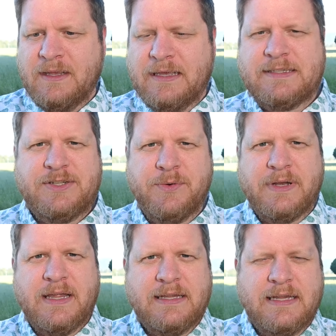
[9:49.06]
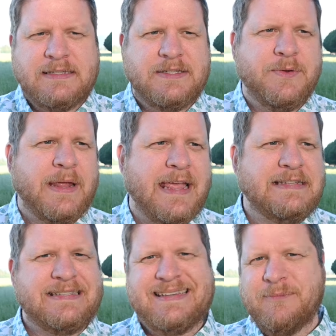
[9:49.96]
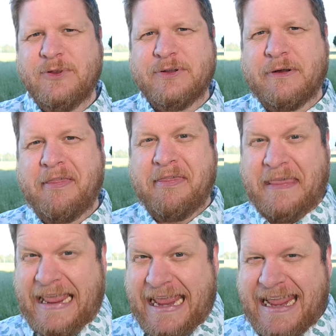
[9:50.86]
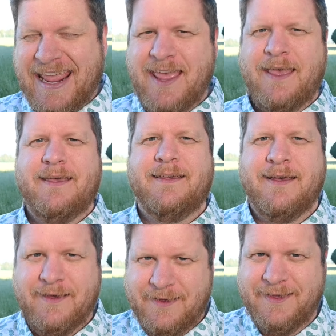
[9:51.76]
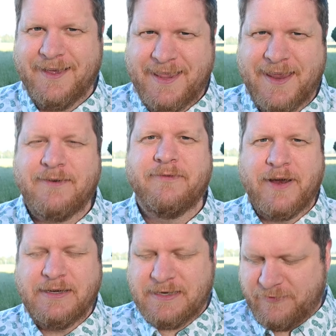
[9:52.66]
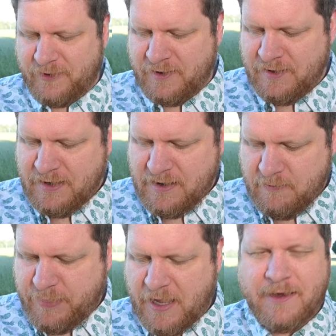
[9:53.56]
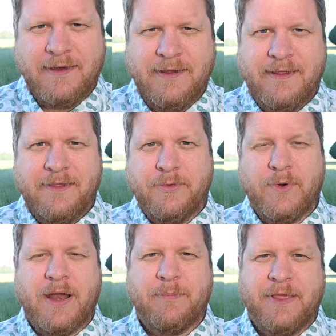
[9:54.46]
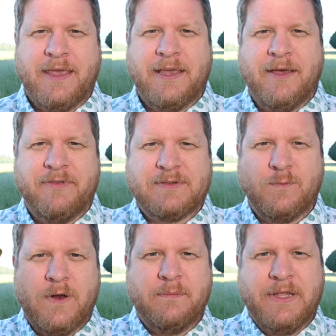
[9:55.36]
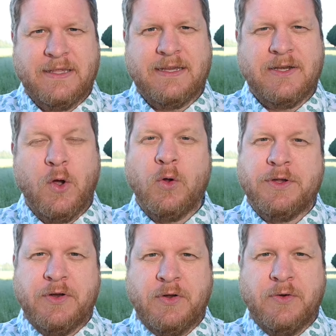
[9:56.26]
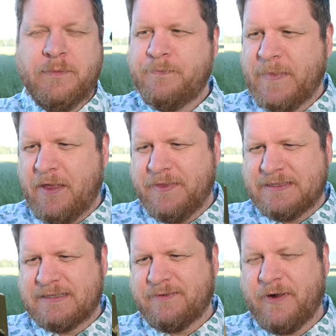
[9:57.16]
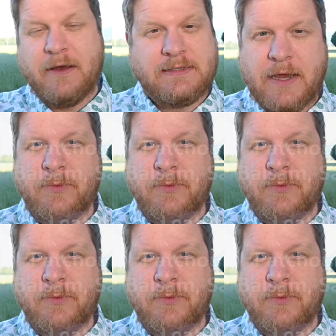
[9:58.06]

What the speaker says: it's doing a similar thing. Again, very different, but The one I'm thinking of is 1 Million Golden Oud. Now this is a fragrance I